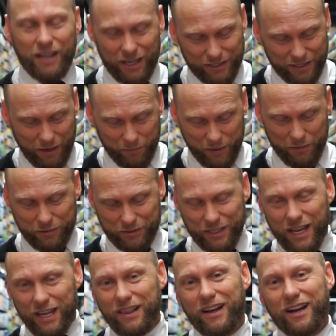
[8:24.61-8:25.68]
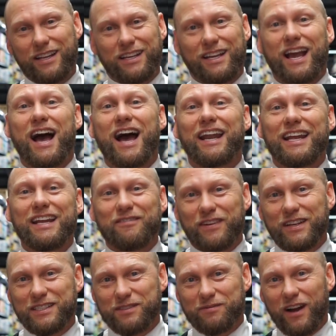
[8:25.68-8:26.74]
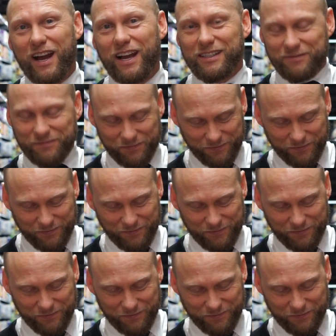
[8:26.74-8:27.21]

And some people say, like, you can't eat Vegemite.